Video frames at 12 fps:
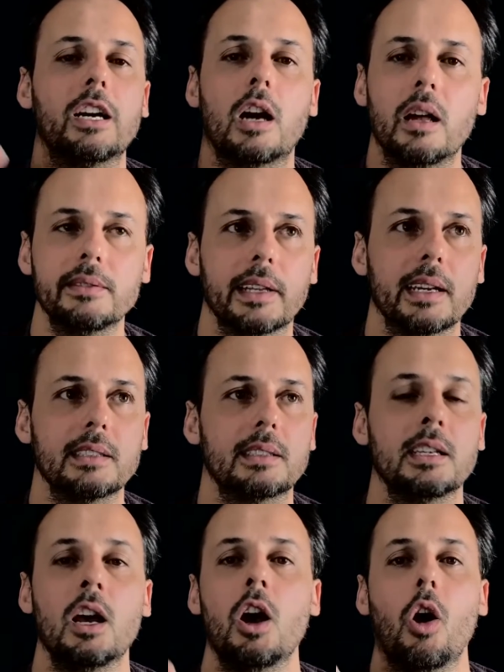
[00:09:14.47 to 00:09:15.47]
context,
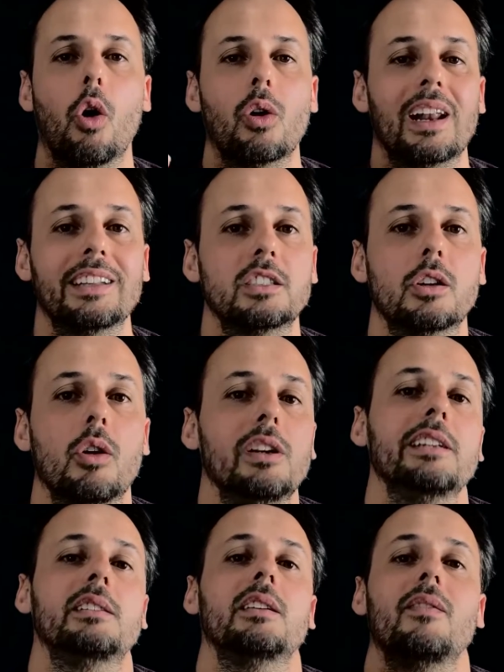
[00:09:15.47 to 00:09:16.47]
or let's call
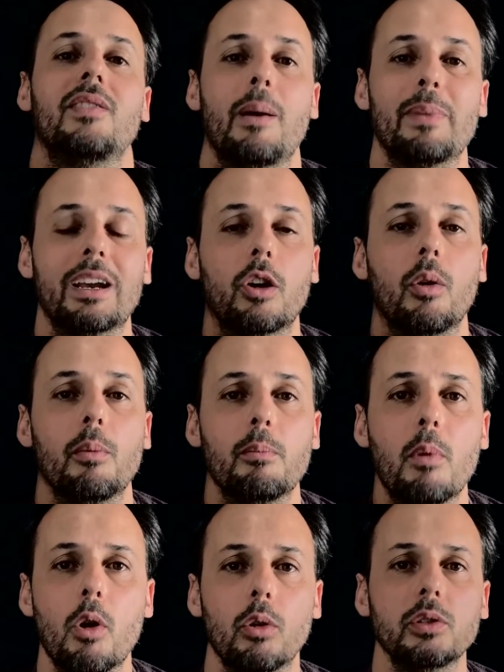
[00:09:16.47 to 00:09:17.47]
it flamenco
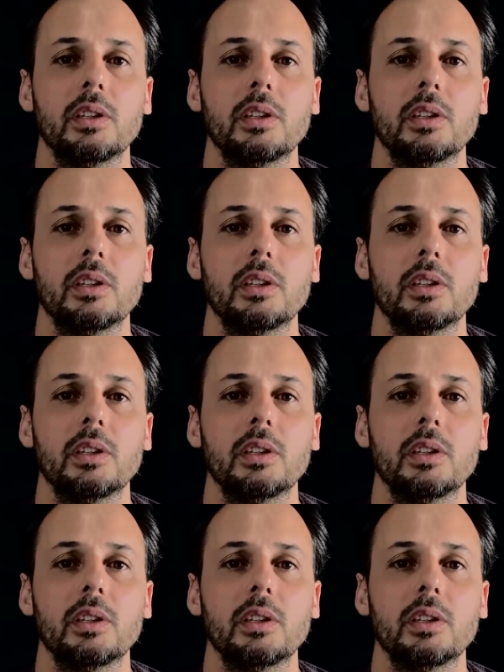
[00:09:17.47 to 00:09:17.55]
mode,